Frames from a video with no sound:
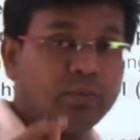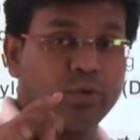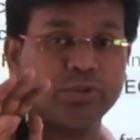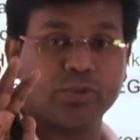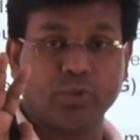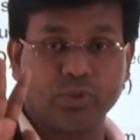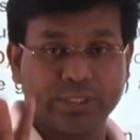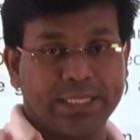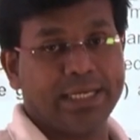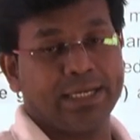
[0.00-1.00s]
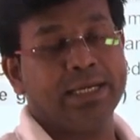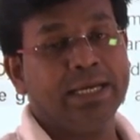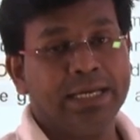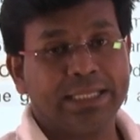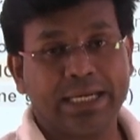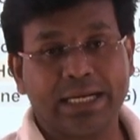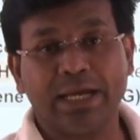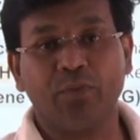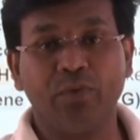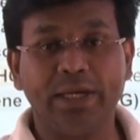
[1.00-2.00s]
wants to say that,
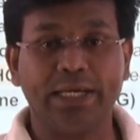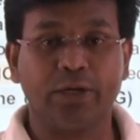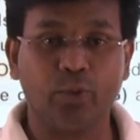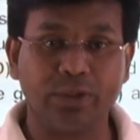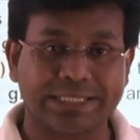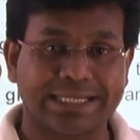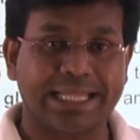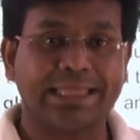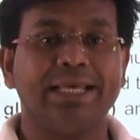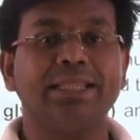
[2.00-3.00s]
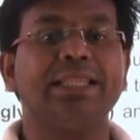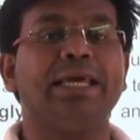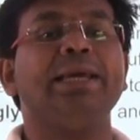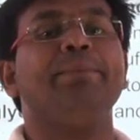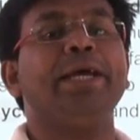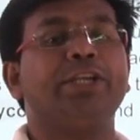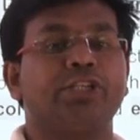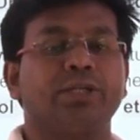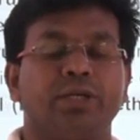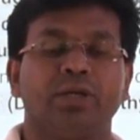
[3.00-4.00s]
like, we need to strengthen the image